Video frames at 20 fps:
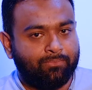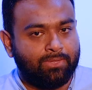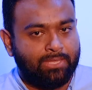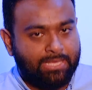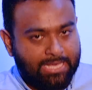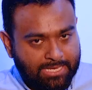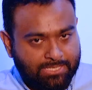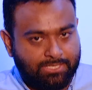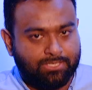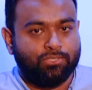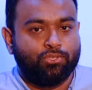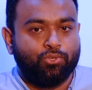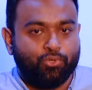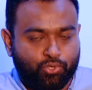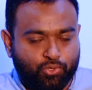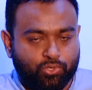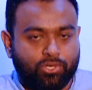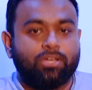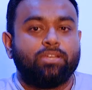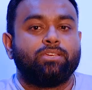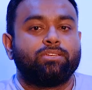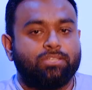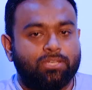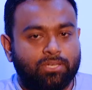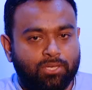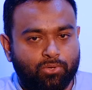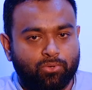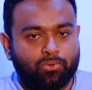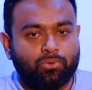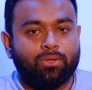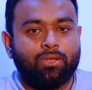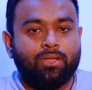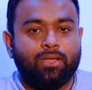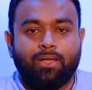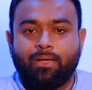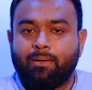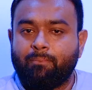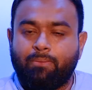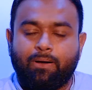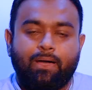Yes, you should continue
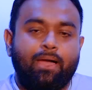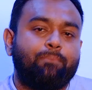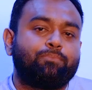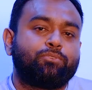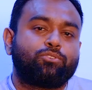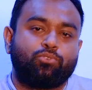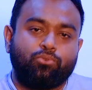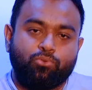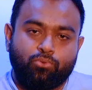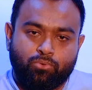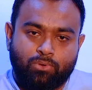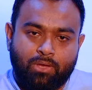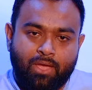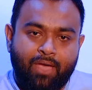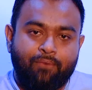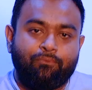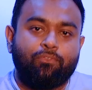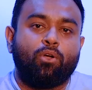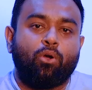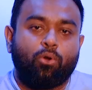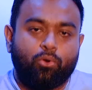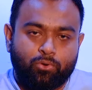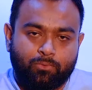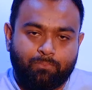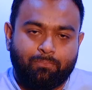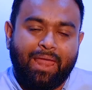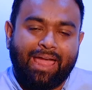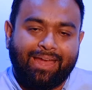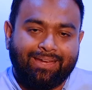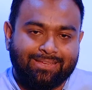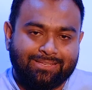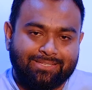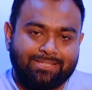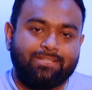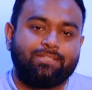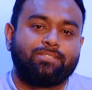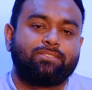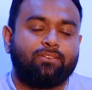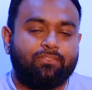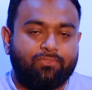perhaps to have your good
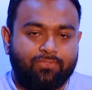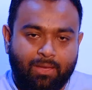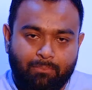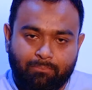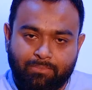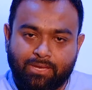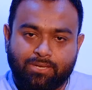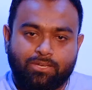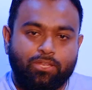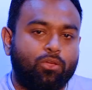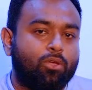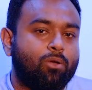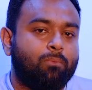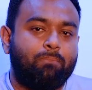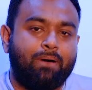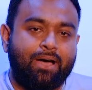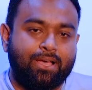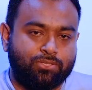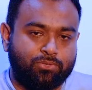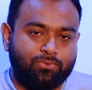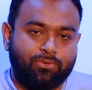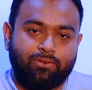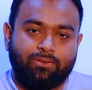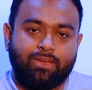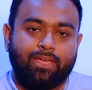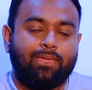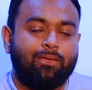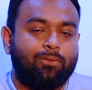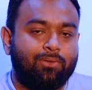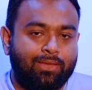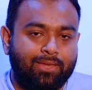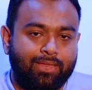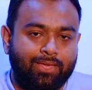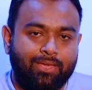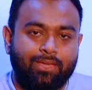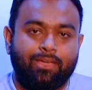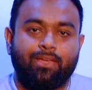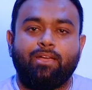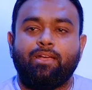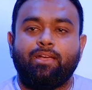practices of updating your password regularly,